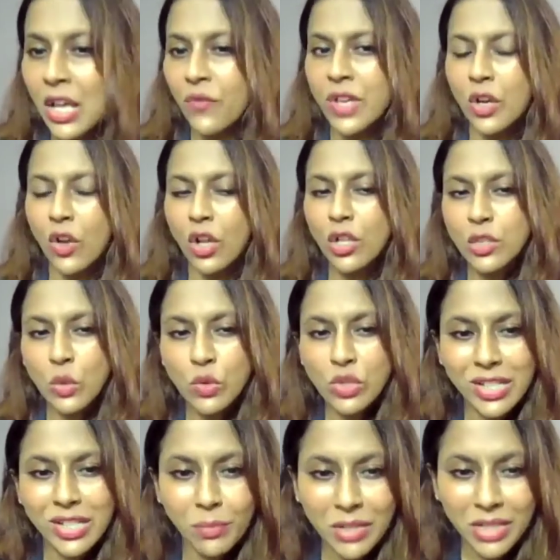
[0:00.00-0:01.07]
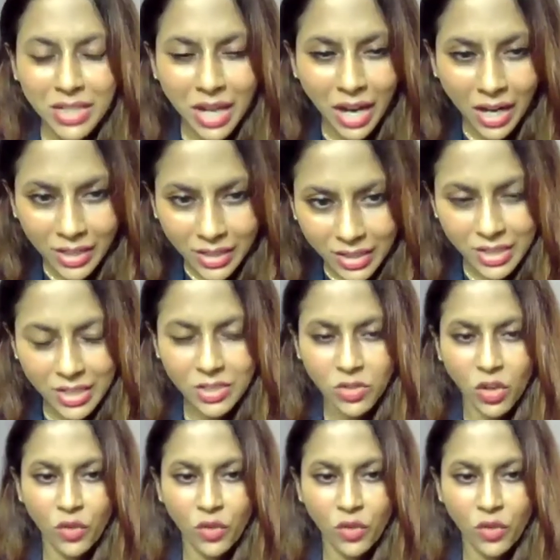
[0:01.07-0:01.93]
we are all social media addicts,